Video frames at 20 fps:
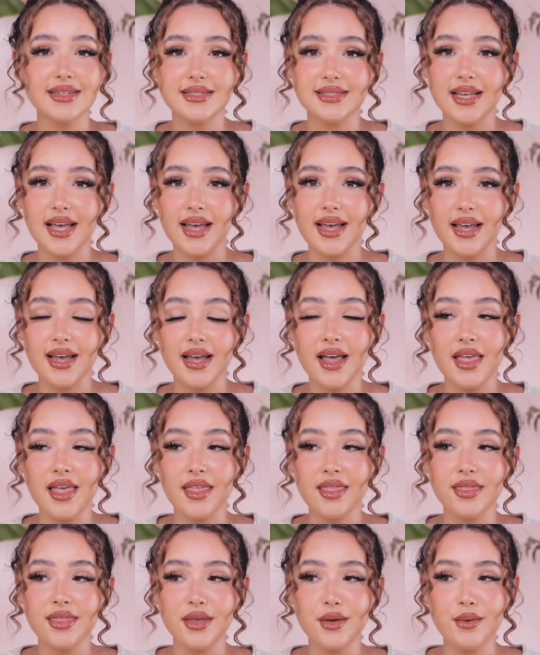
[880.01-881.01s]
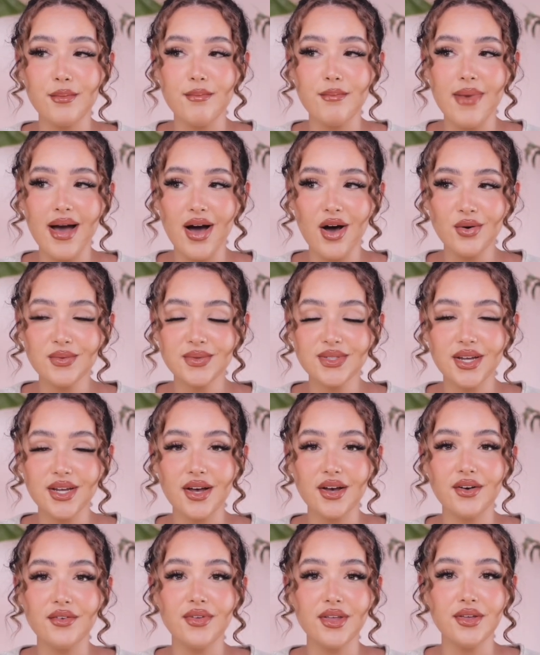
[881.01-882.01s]
say, the amount
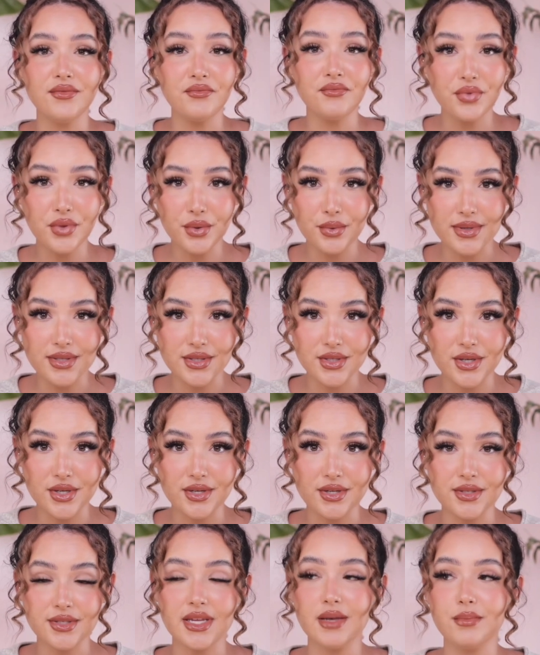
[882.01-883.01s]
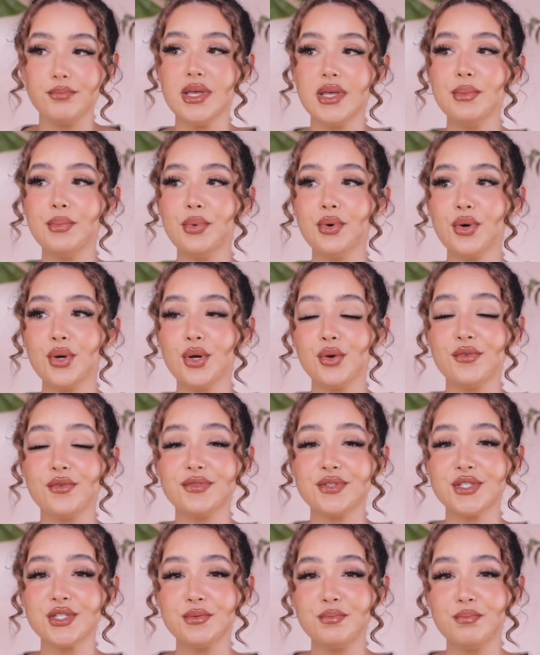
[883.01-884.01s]
of influencers and people who have
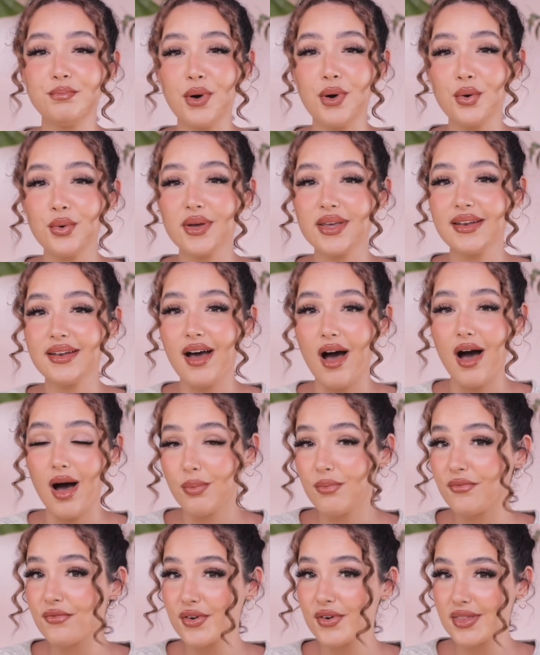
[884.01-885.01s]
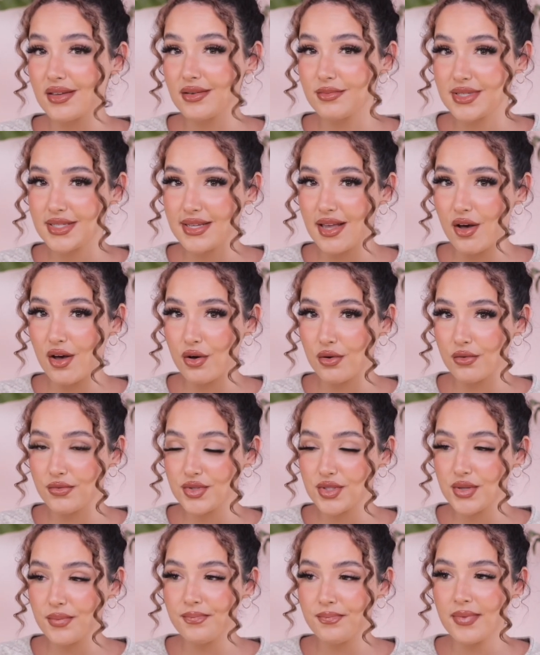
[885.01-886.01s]
spoken up for
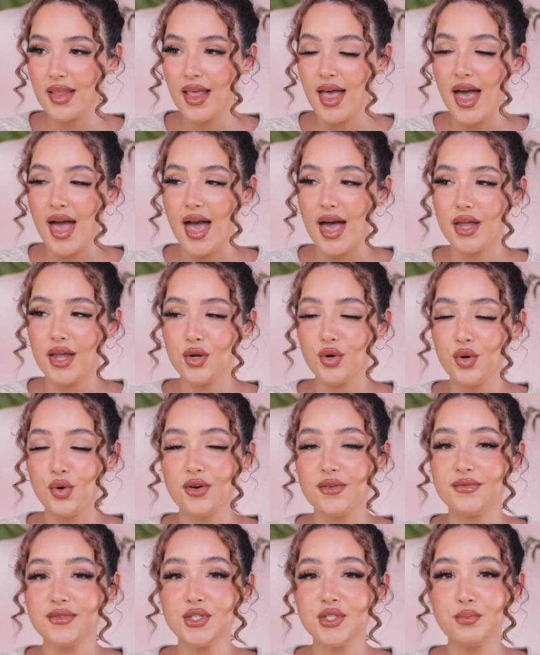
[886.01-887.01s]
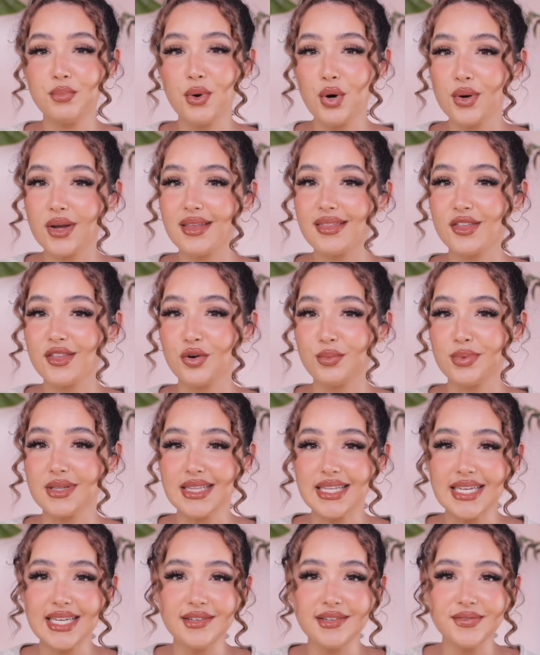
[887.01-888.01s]
themselves and who have spoken their
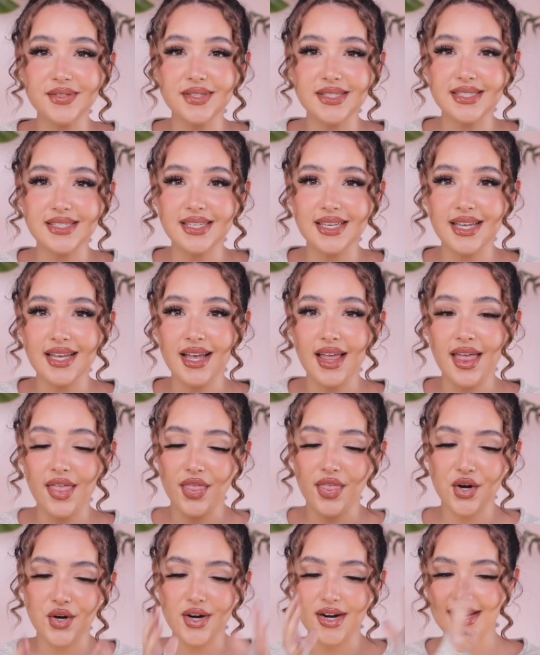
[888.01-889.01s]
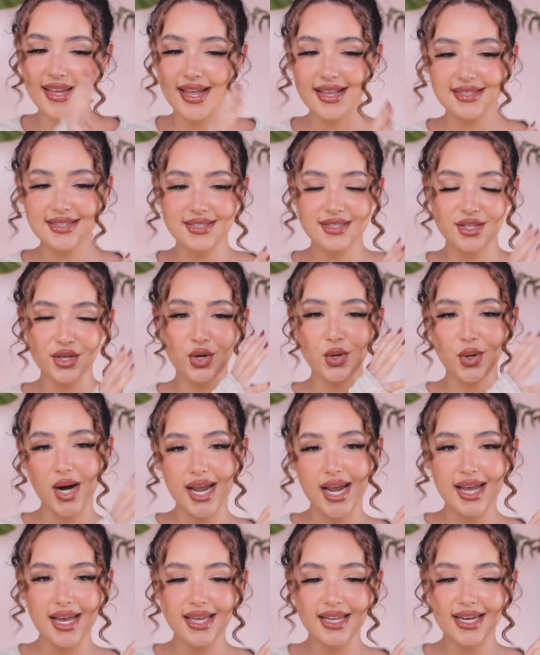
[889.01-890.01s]
beliefs that are against the
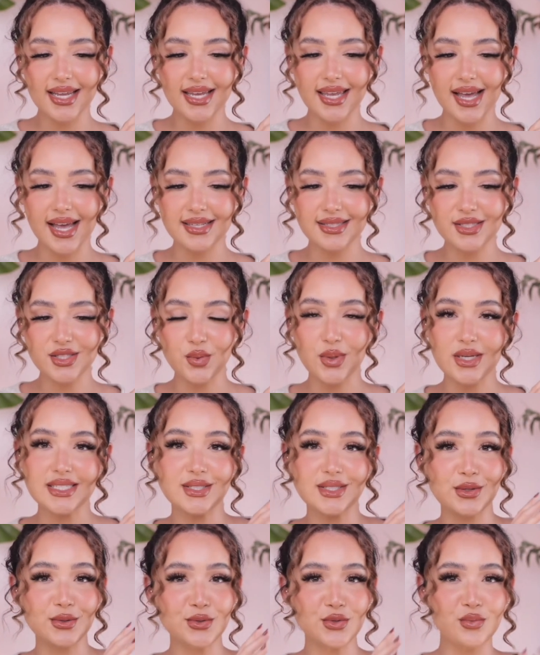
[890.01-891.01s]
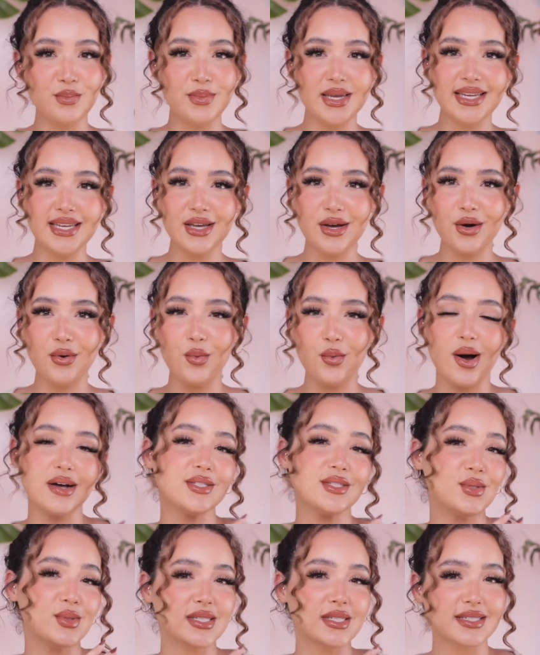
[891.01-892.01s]
grain and against what social media
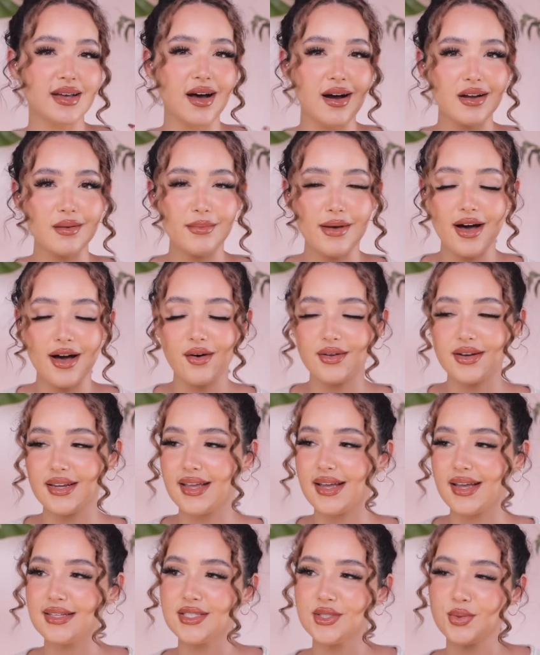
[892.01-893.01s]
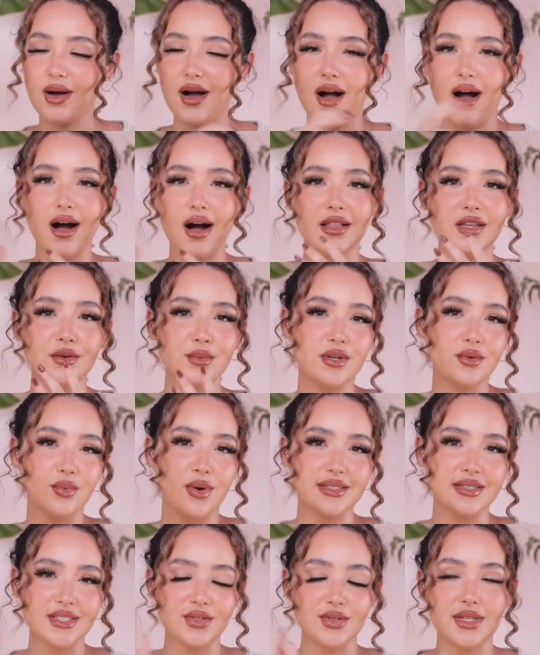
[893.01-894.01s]
wants you to talk about and against what Hollywood
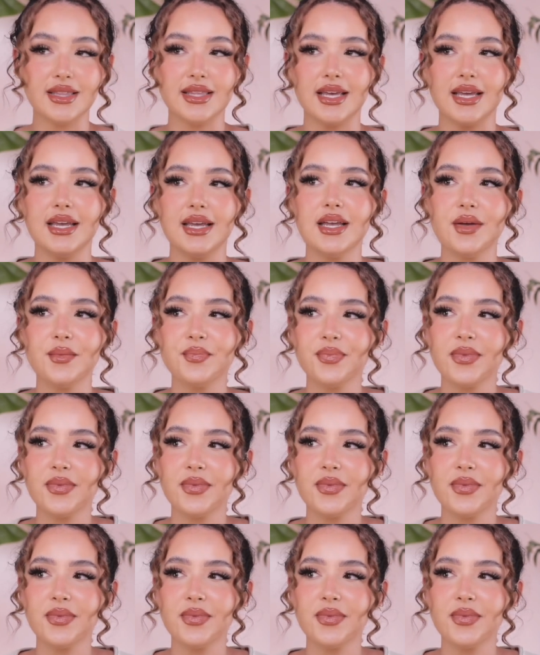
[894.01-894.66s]
wants you to think